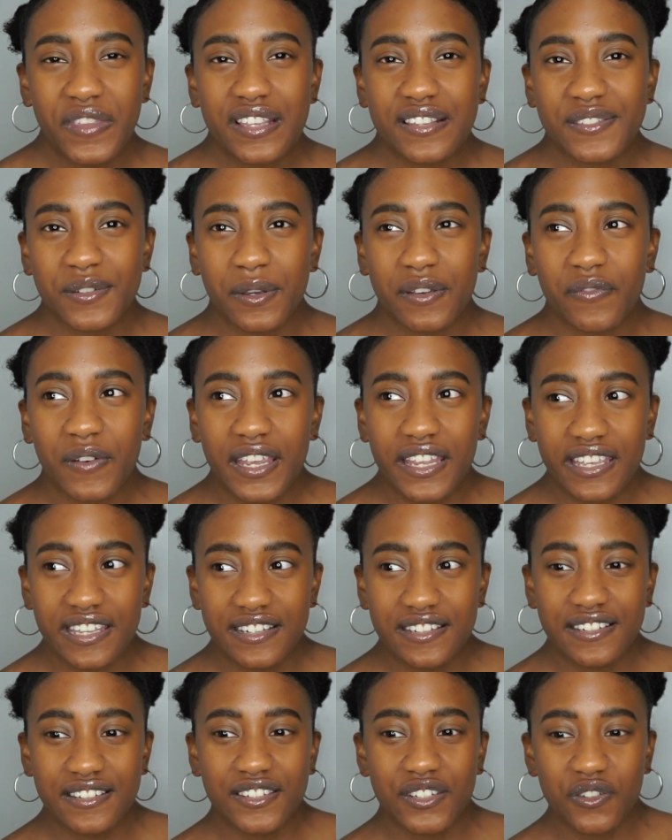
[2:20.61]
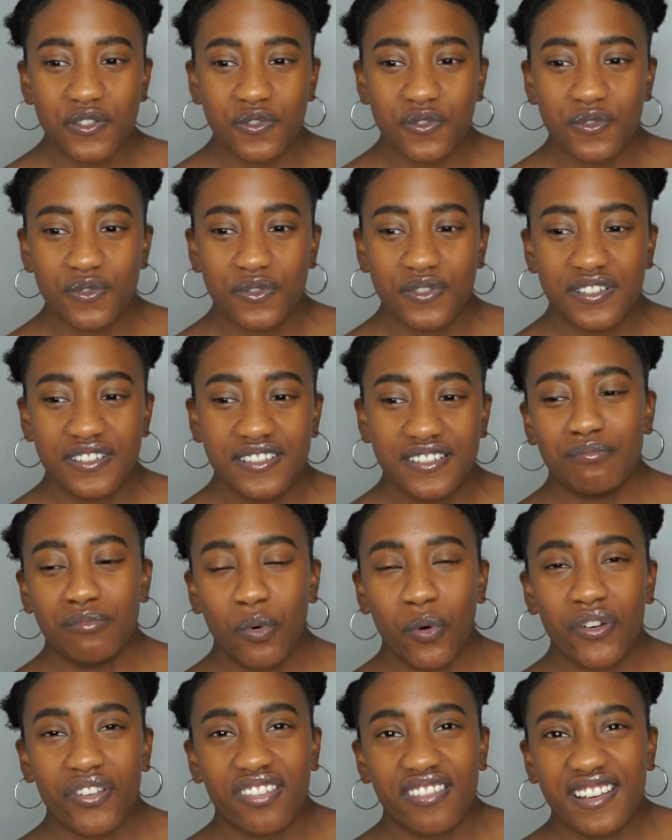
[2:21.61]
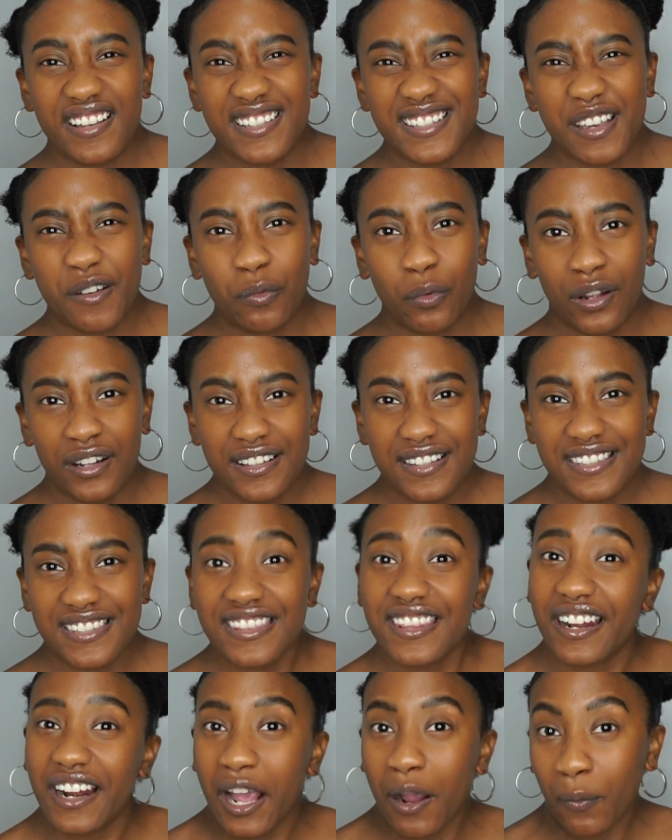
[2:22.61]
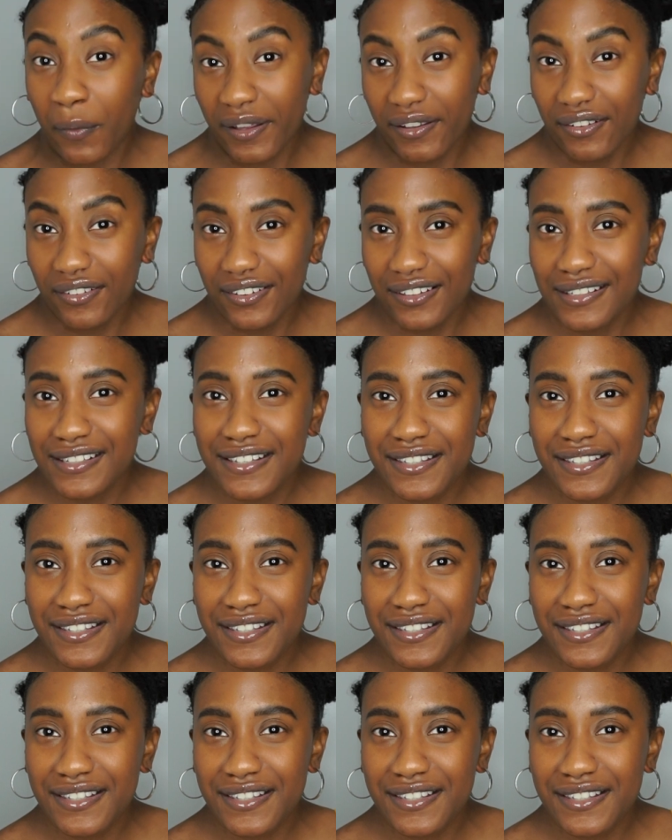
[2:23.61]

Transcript: So if I can do more things at once, then I will.